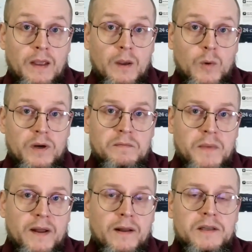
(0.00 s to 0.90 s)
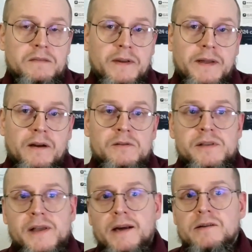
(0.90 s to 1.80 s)
One of my earliest videos
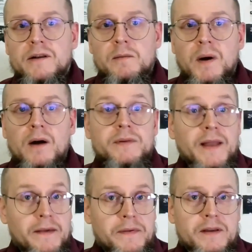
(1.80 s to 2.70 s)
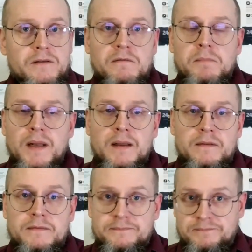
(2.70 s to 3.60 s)
is actually about the ethics of
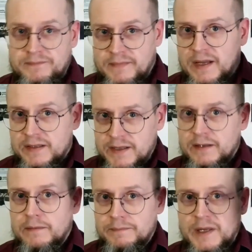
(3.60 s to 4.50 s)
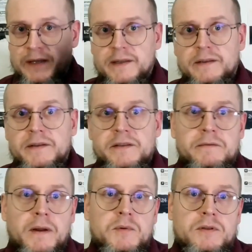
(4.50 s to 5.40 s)
belief. See the link in the
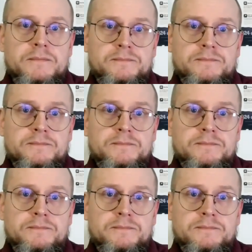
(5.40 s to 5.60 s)
description.